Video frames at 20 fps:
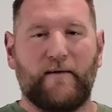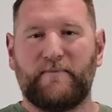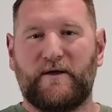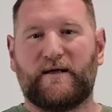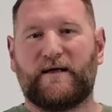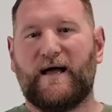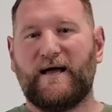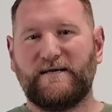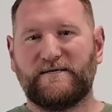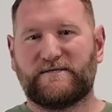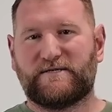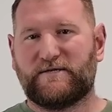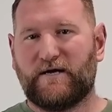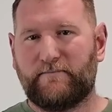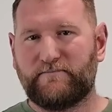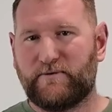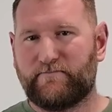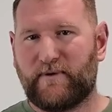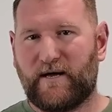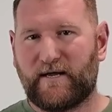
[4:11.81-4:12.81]
I mean, guys
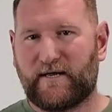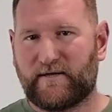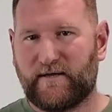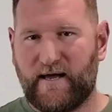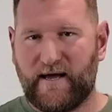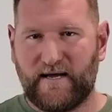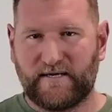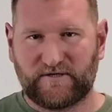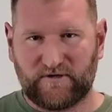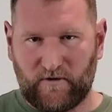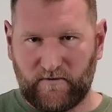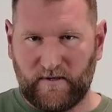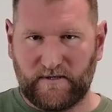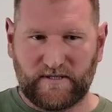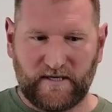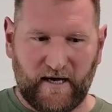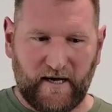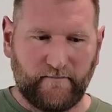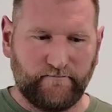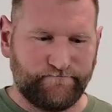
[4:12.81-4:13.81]
come to my class all
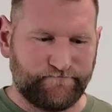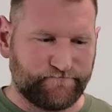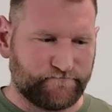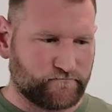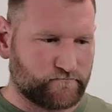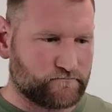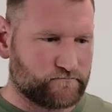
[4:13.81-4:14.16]
the time,